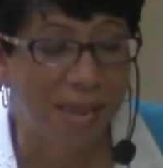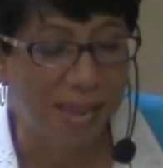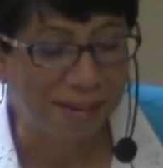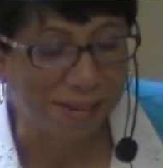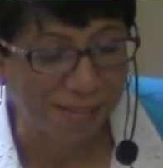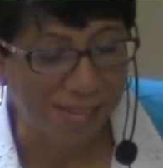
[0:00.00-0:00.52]

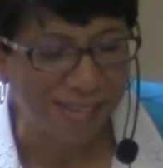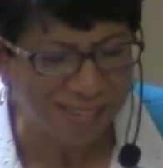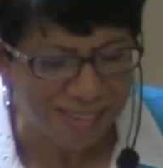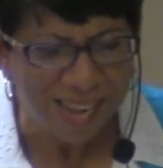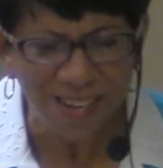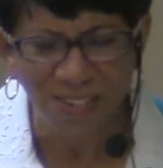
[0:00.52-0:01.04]
And
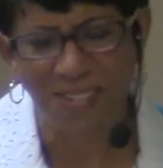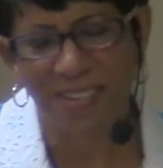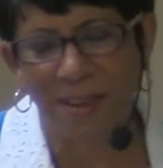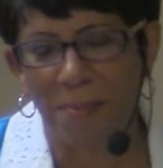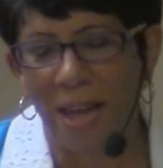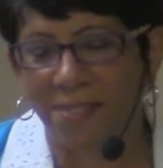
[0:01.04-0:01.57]
it's
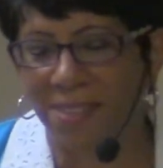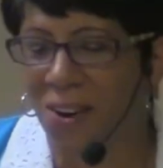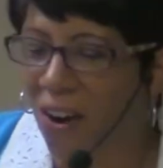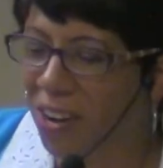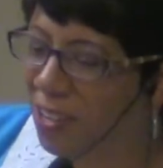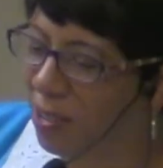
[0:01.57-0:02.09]
interesting about the
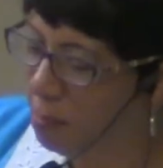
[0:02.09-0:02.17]
article